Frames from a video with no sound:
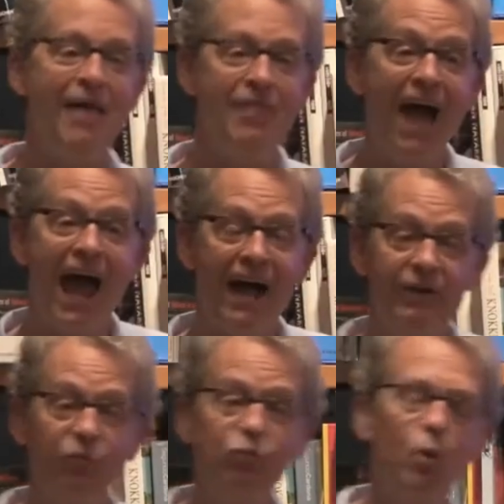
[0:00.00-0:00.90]

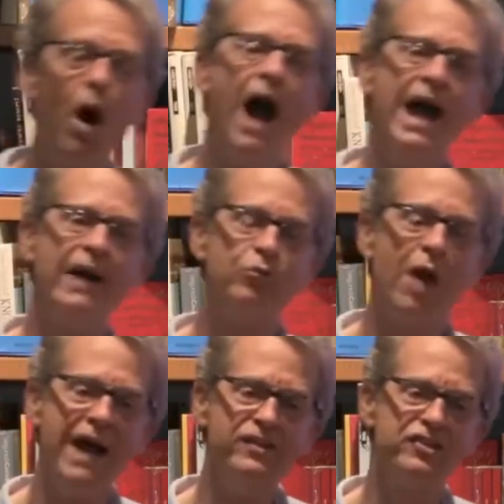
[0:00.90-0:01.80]
then I had
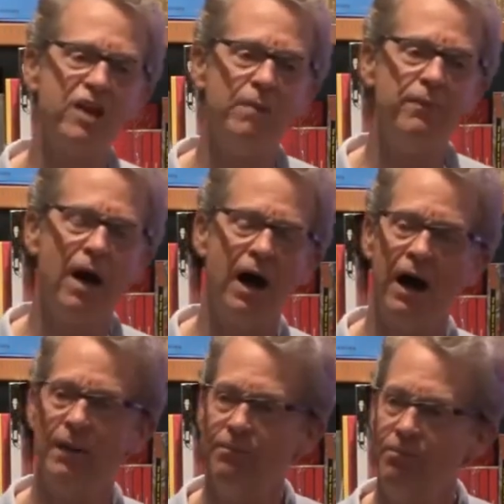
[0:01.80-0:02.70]
read
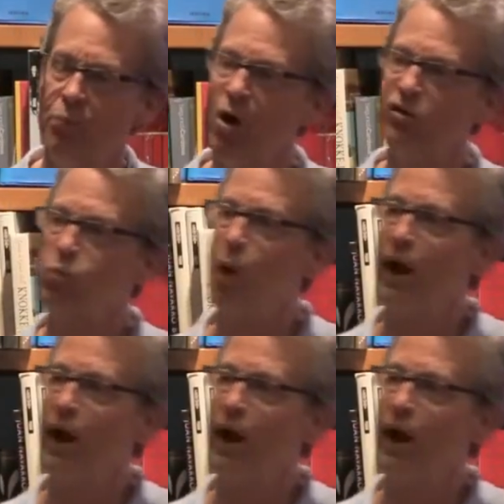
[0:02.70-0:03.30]
some books where